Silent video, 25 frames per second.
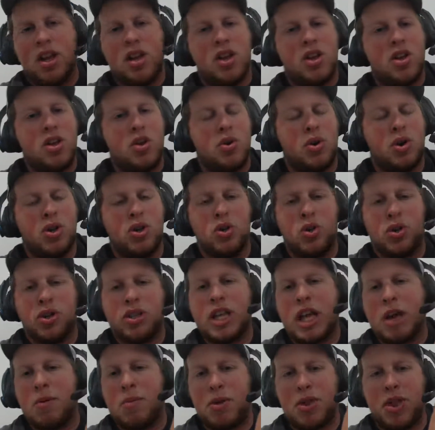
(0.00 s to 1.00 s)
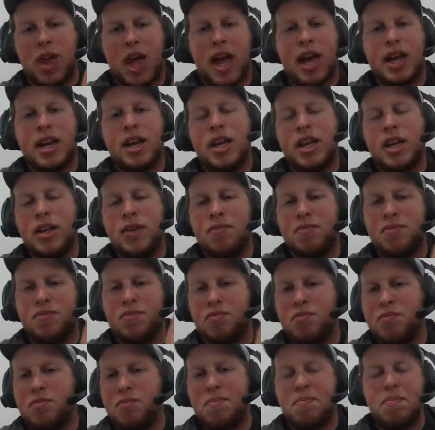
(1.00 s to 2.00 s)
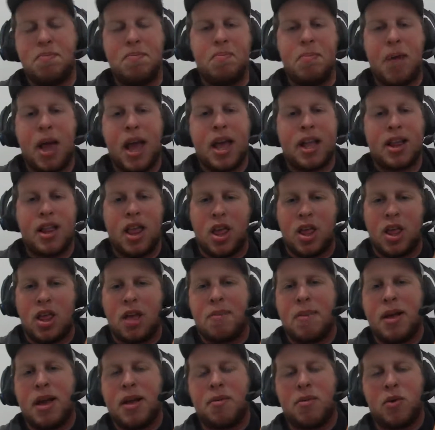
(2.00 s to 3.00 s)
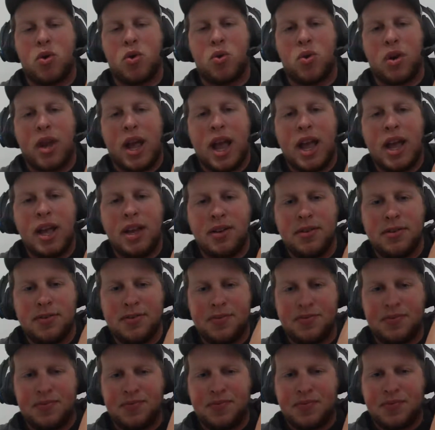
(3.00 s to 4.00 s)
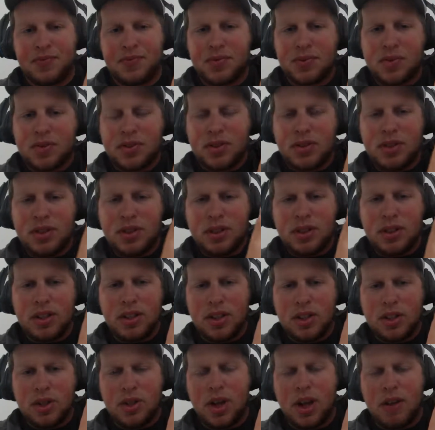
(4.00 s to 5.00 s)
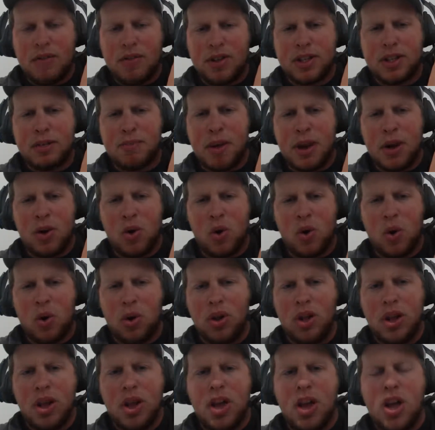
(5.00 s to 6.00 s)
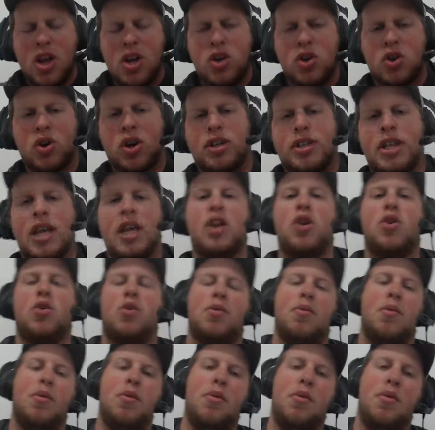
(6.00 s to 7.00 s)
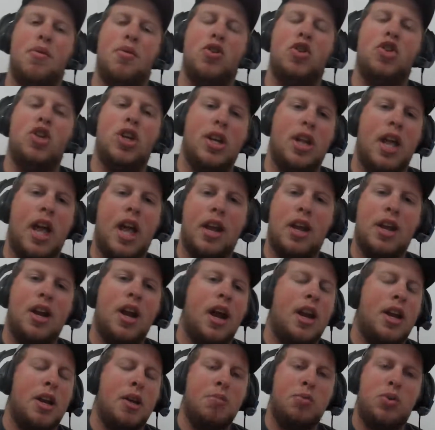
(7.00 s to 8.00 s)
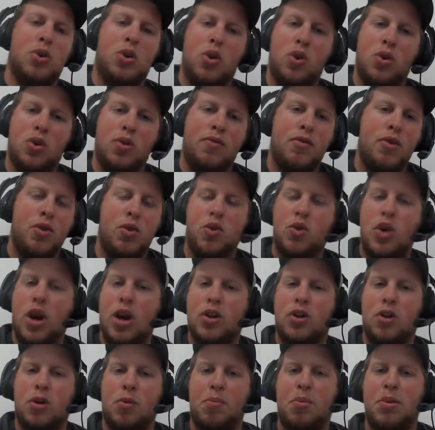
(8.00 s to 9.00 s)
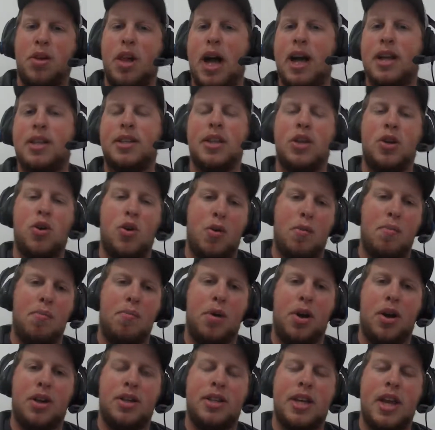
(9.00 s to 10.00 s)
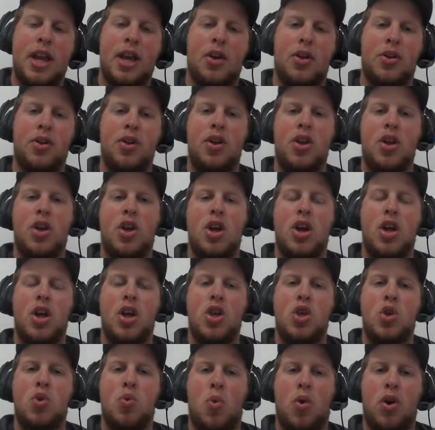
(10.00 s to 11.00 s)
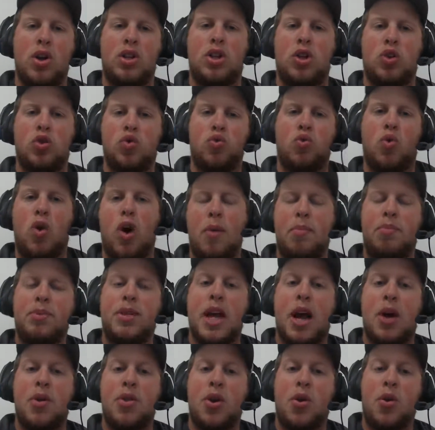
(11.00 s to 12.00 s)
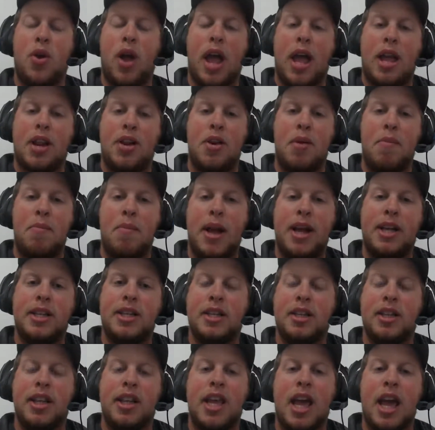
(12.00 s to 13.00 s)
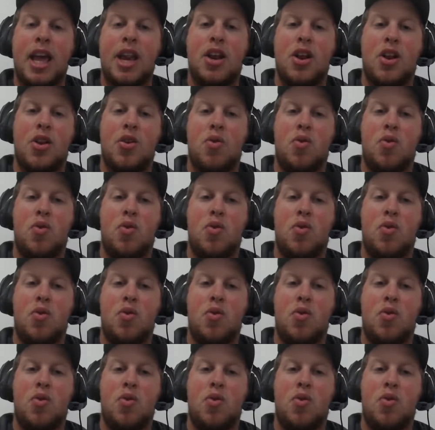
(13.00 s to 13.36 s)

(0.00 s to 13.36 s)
You could do the same with any bed that they may create. So you have the cement hole. You're going to take your jig-headed item. So if you're trying a little plastic or a bucktail, you want to drop down there and basically get it